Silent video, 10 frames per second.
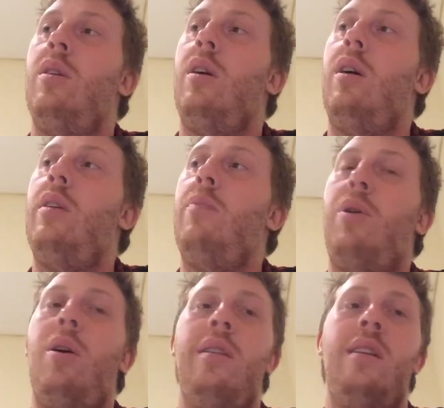
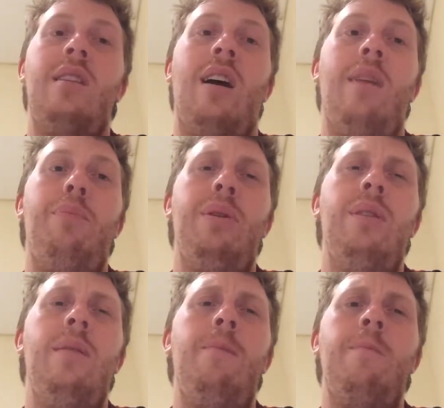Nepal at that time
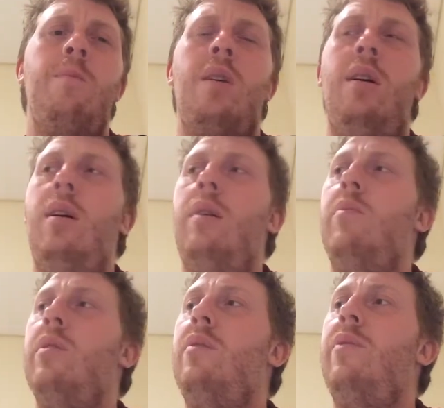period
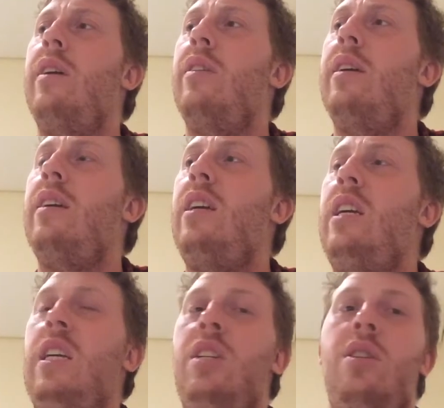was very
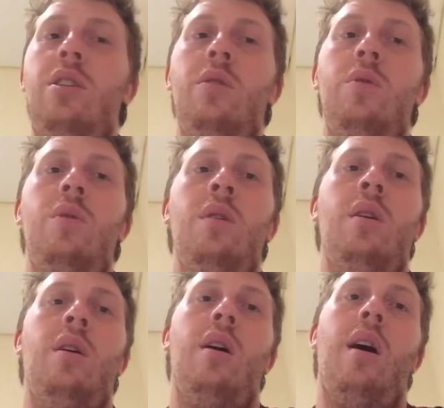keen to
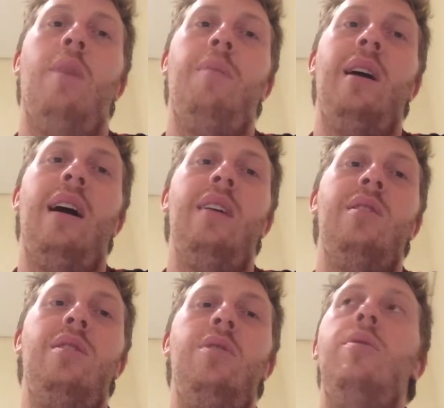help the Eye
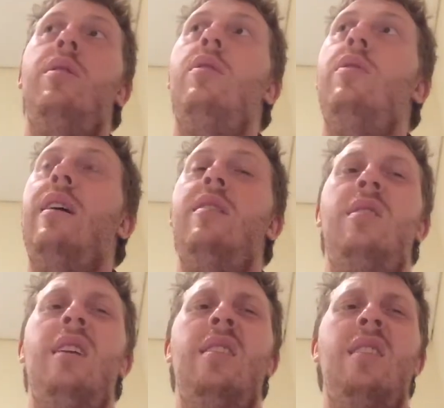Institute. The United
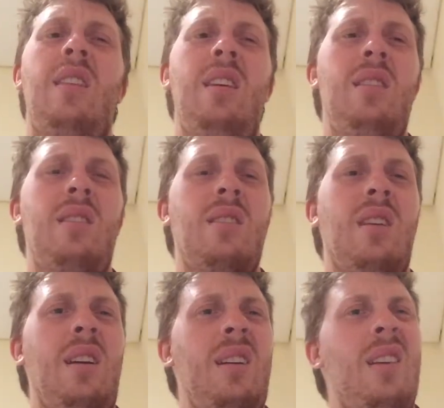States, I think this is
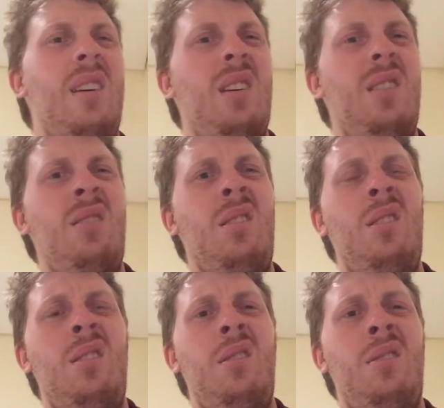like in the
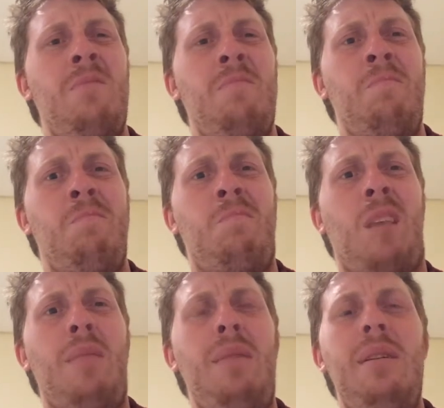
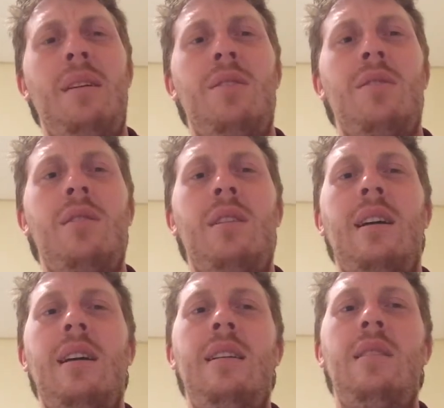like early
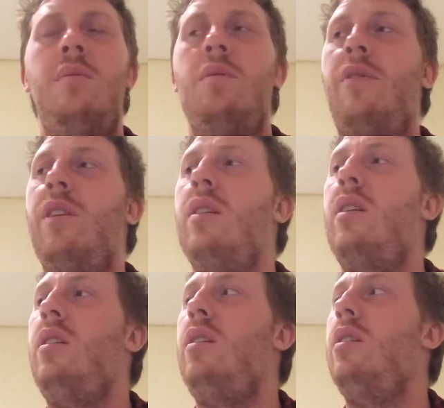90s, was very
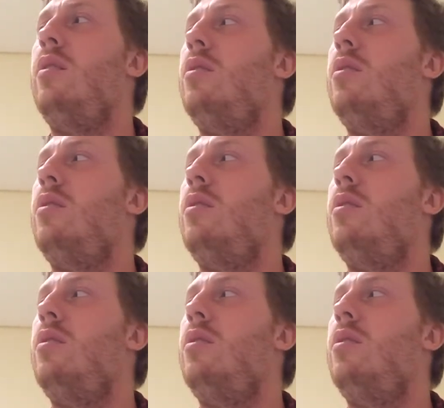keen